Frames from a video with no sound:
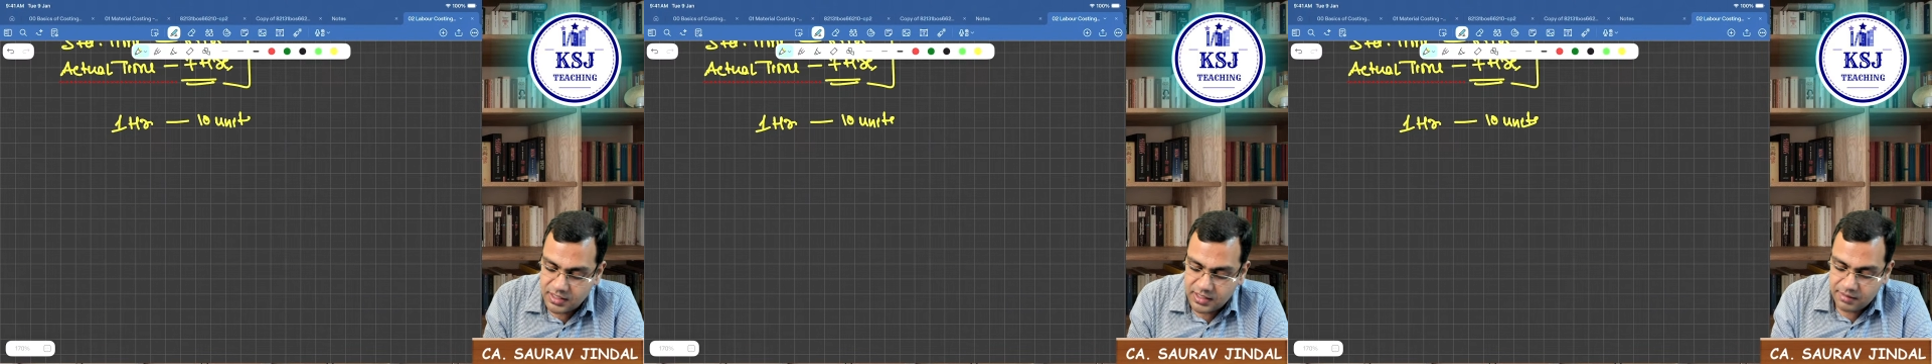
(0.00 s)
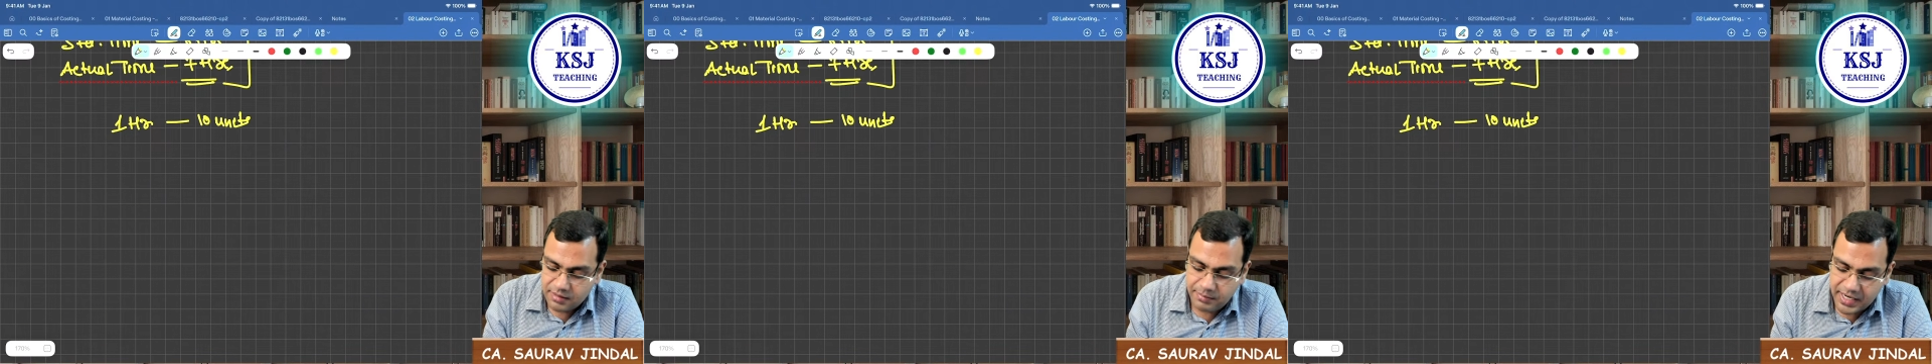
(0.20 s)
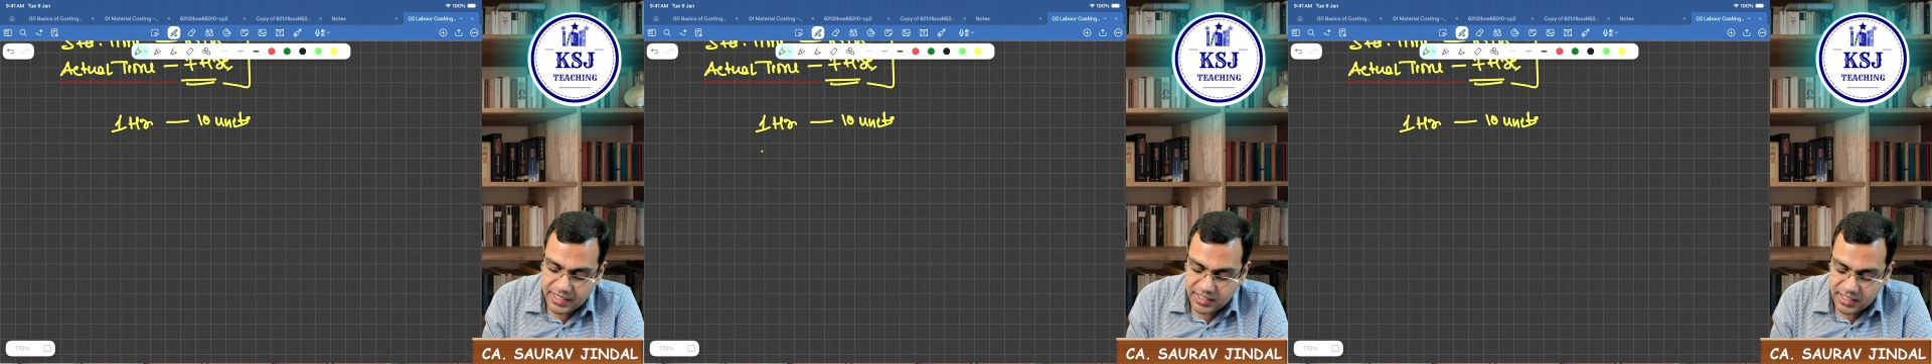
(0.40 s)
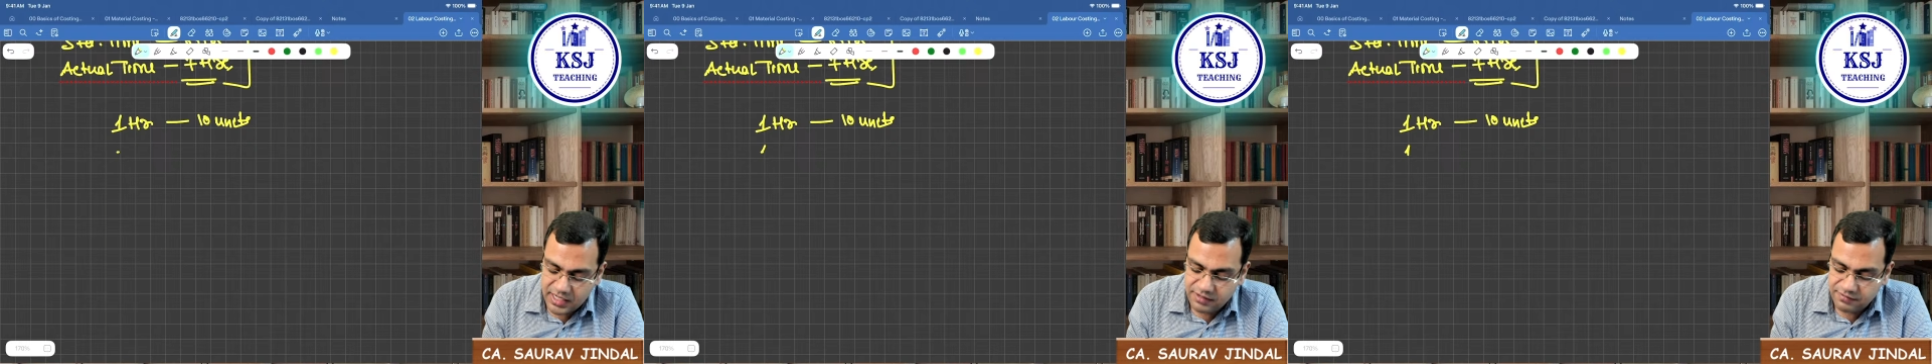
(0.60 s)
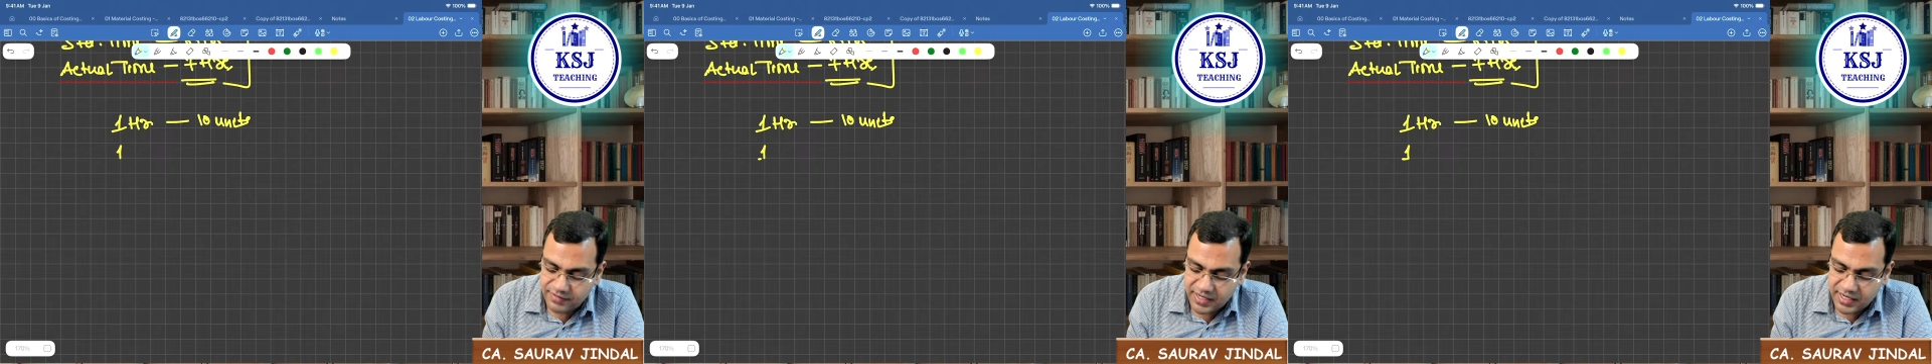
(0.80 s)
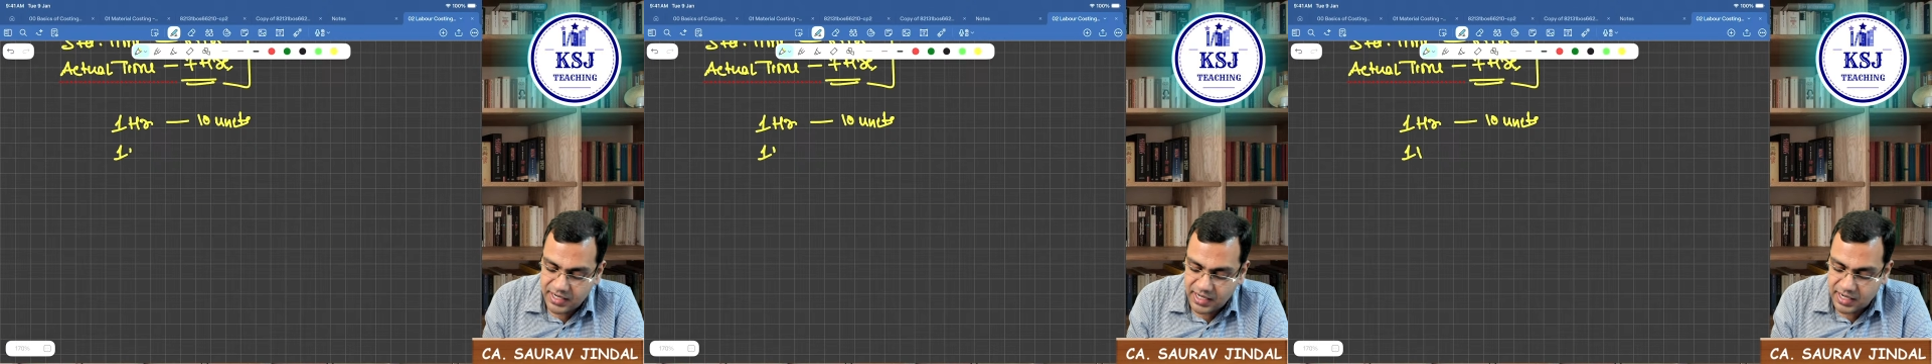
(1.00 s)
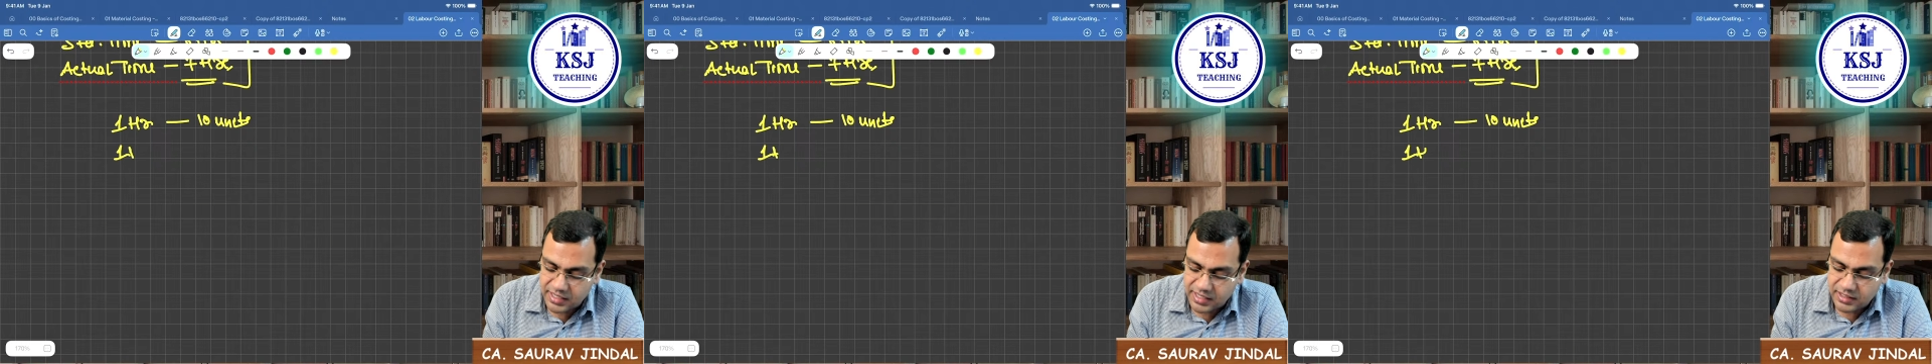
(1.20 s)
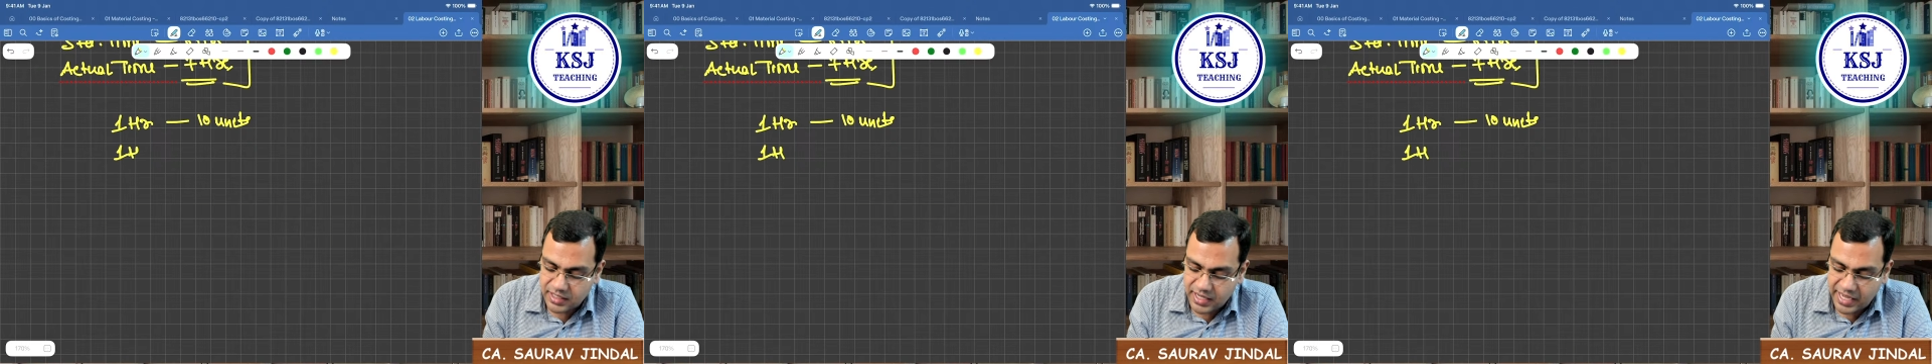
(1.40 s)
But in 1 hour
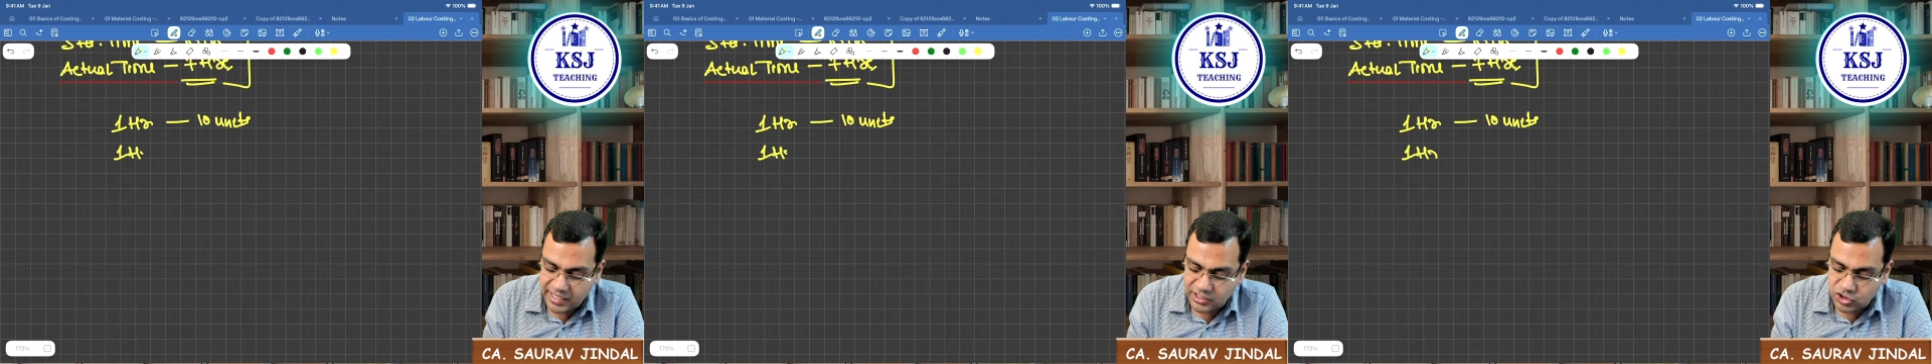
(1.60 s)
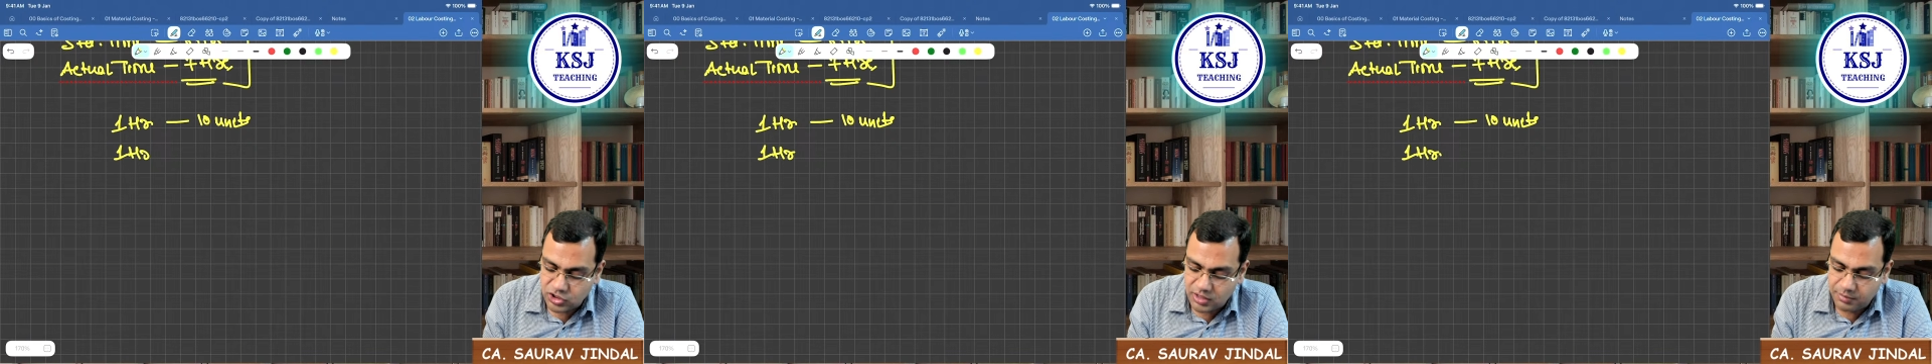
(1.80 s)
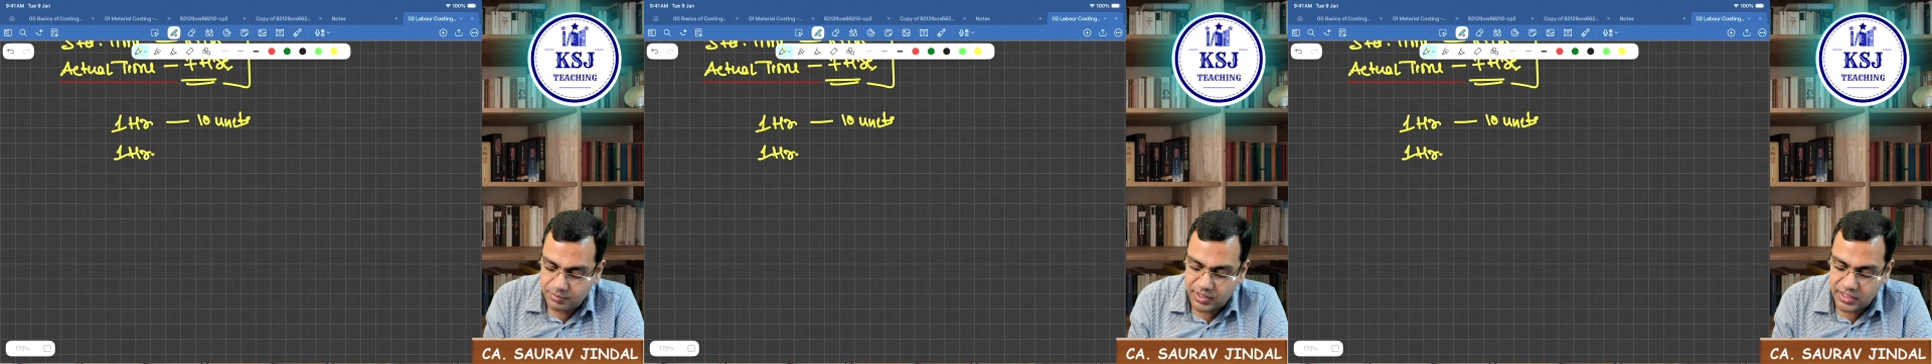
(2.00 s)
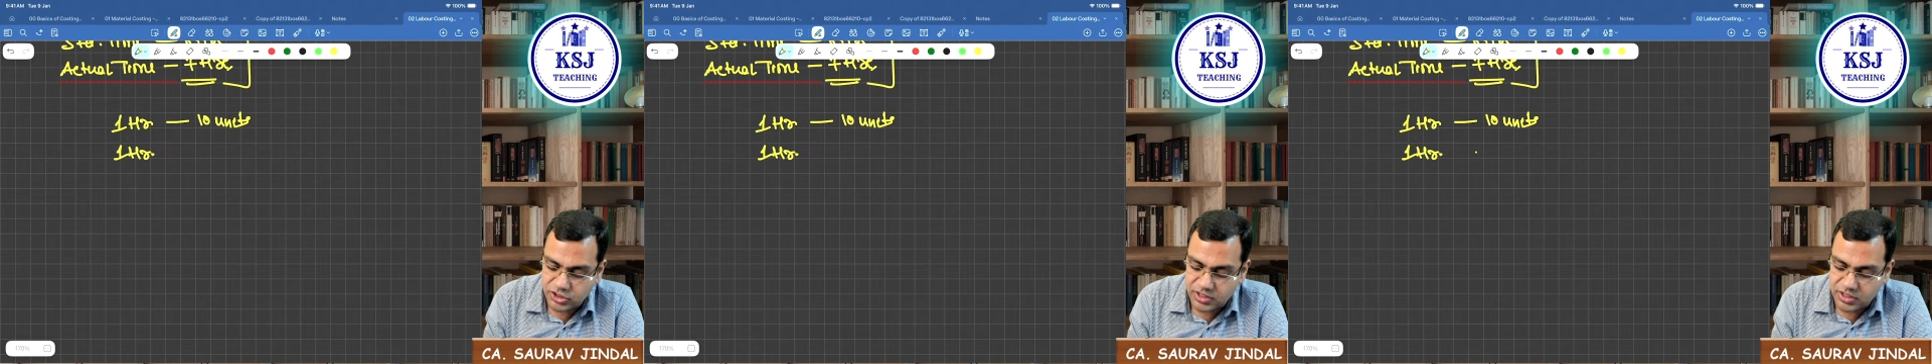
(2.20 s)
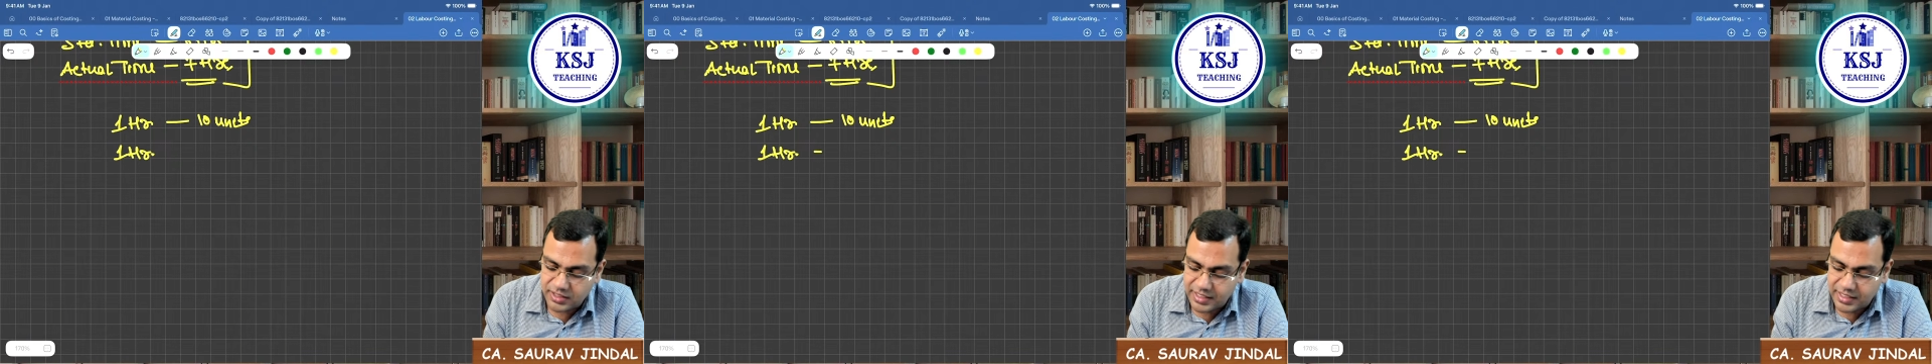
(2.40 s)
the actual production